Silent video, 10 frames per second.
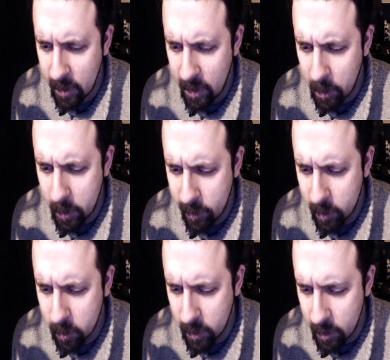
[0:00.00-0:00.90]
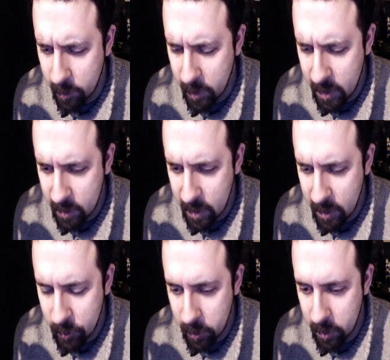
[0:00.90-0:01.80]
LB fill rate. I mean, that's not
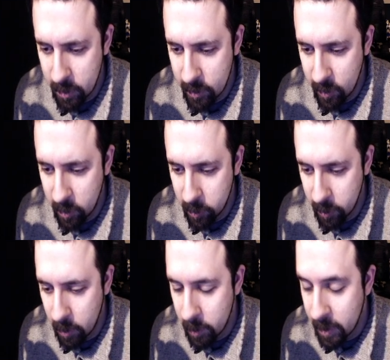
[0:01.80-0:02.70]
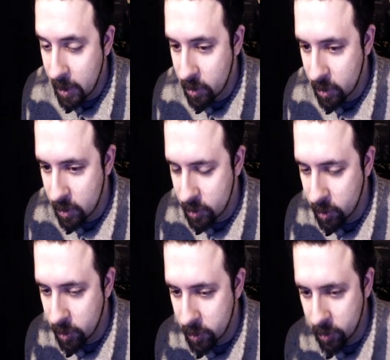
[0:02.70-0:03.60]
as good as filling your LB gauge at the start
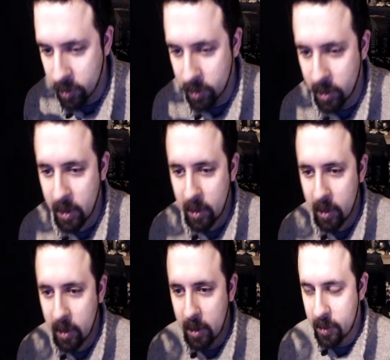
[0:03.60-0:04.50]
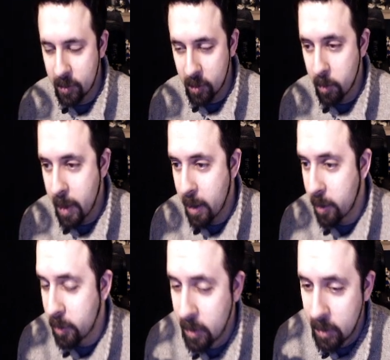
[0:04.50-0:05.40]
of the turn, at the start of the
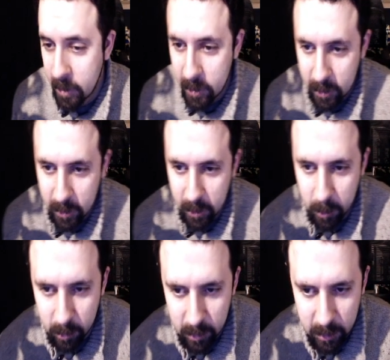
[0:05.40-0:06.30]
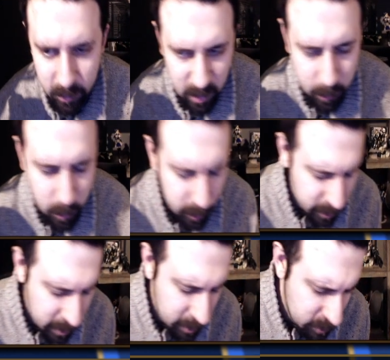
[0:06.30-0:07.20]
battle. So, extreme low
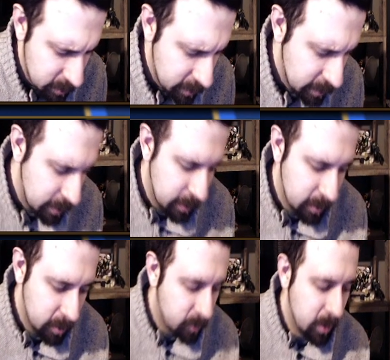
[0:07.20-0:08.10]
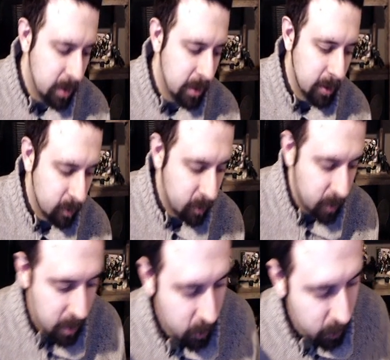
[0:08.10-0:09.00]
frames, very,
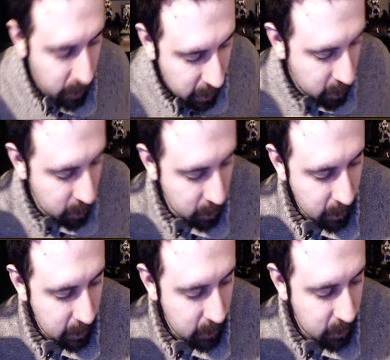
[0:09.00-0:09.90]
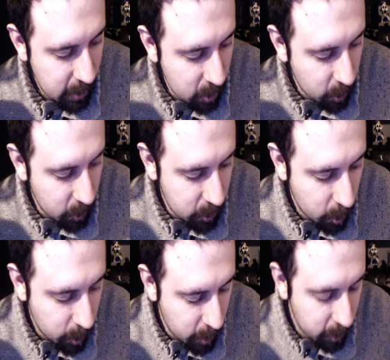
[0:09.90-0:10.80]
very rare she has almost
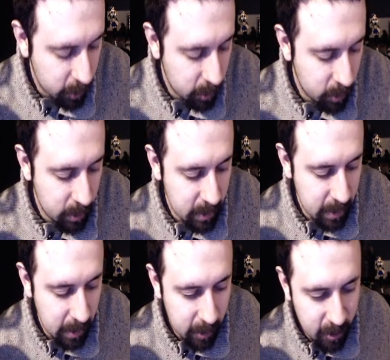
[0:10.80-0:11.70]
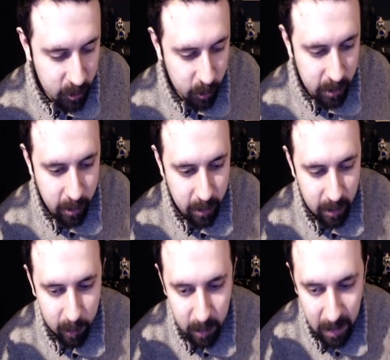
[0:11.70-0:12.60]
no partners inside Clash of Wills other
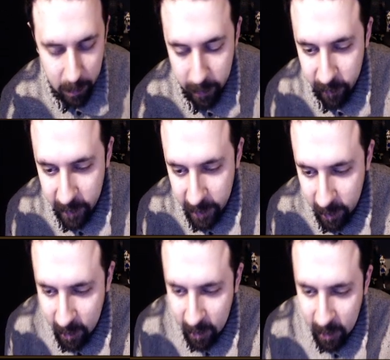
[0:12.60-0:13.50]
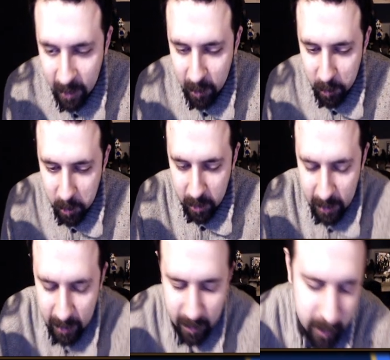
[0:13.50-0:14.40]
than maybe Fina. But
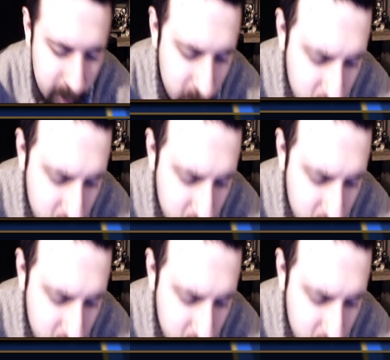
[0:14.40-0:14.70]
like, you're